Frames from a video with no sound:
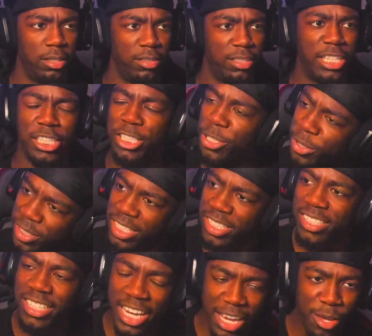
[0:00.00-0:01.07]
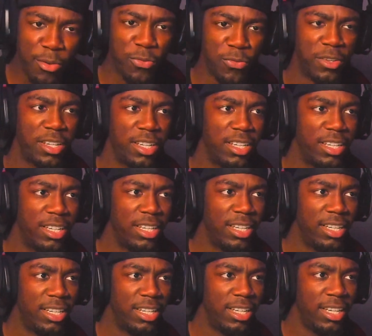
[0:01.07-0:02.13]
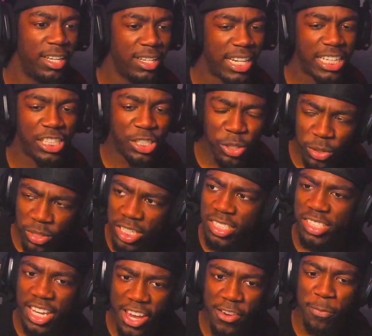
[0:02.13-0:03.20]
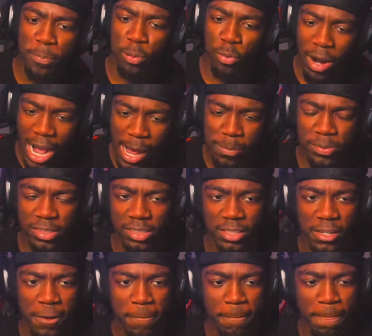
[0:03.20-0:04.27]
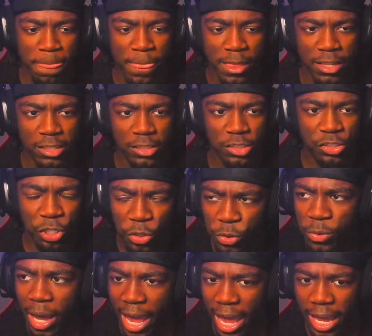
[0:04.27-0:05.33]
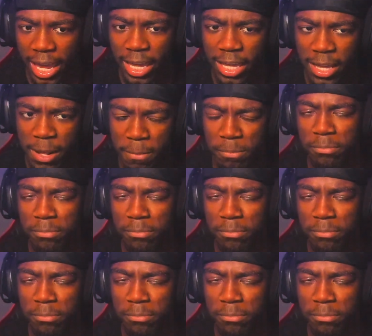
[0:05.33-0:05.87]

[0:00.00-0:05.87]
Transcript: Did you just give? Did you just give props to a?